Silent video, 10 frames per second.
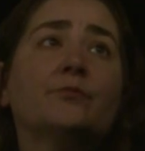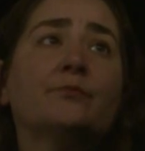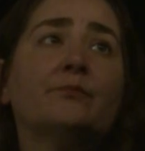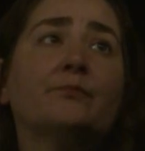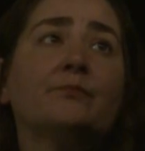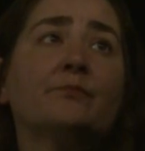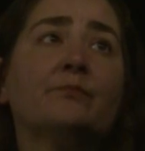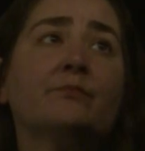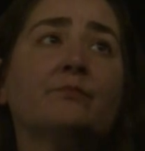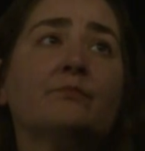
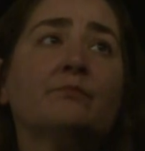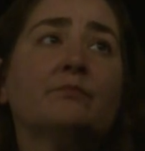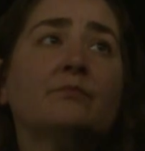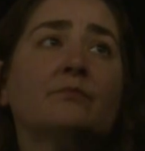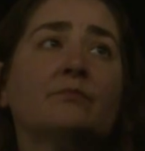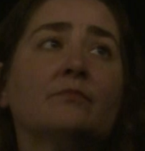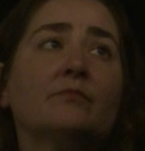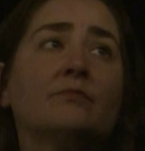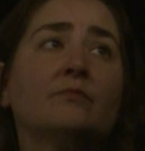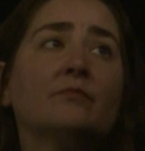
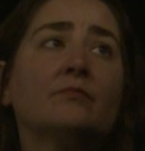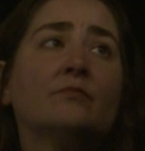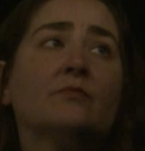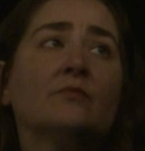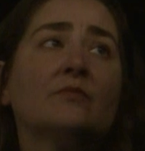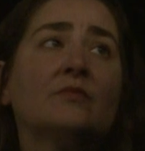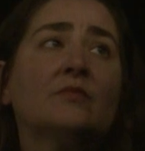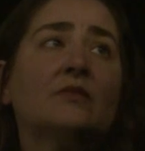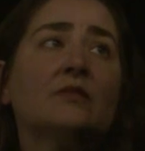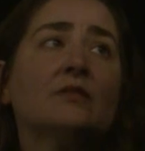
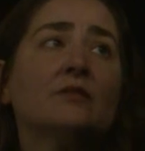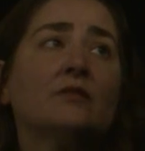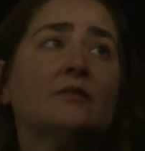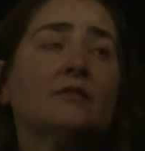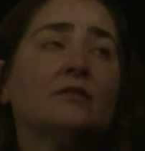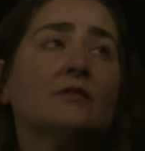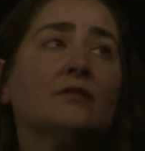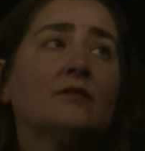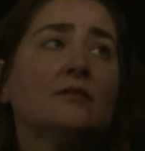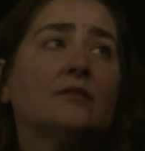
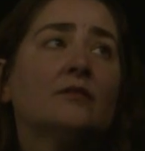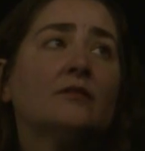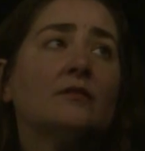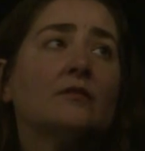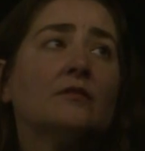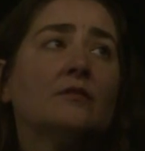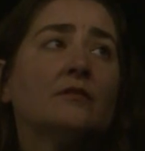Nothing is said.